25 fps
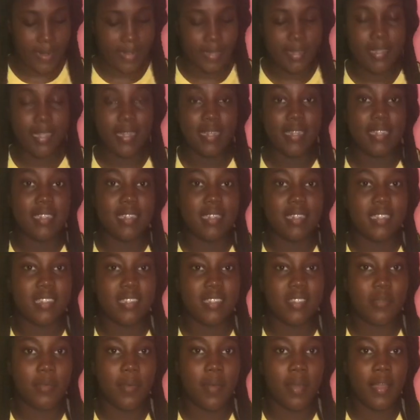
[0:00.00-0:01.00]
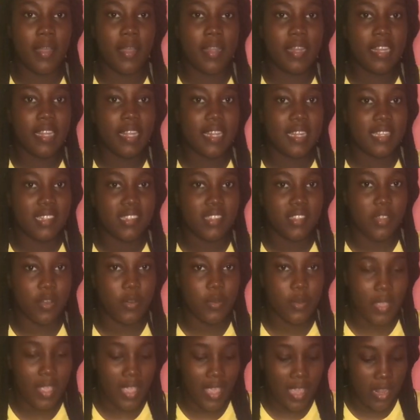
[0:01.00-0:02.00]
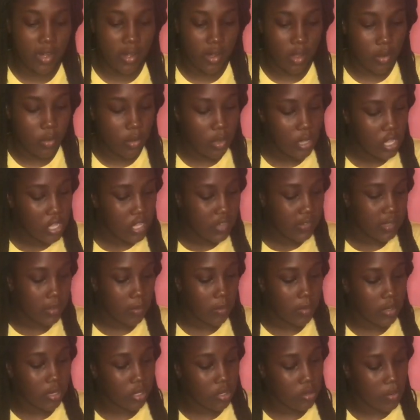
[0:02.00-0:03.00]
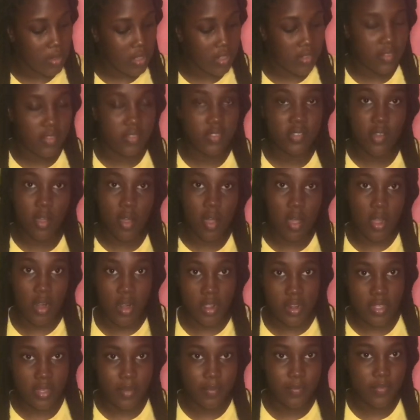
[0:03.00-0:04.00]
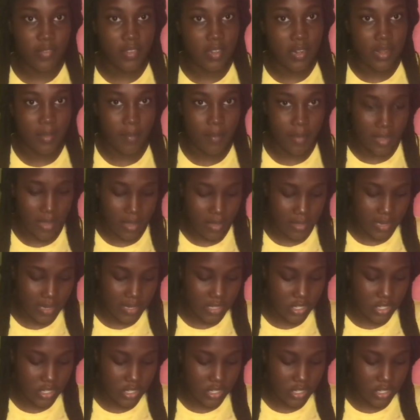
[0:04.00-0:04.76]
it. I did this one. It's okay now. So I'm going to do it to all of them. So let me get that